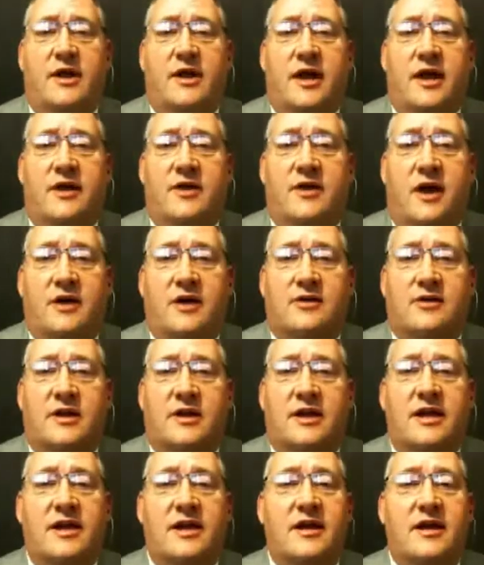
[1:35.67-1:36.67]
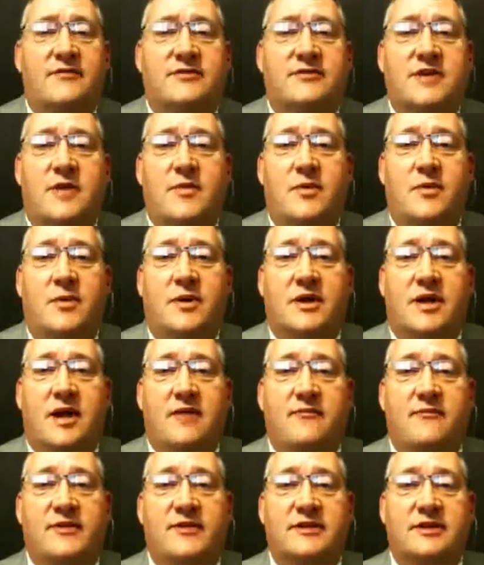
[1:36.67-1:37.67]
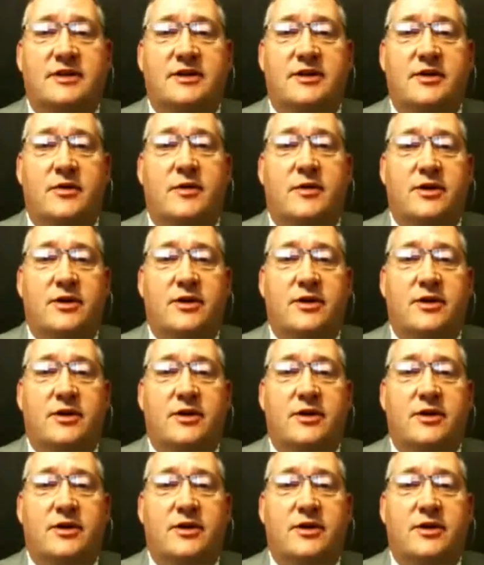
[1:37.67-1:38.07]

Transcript: Now, Dr. Lee, if someone were to come visit you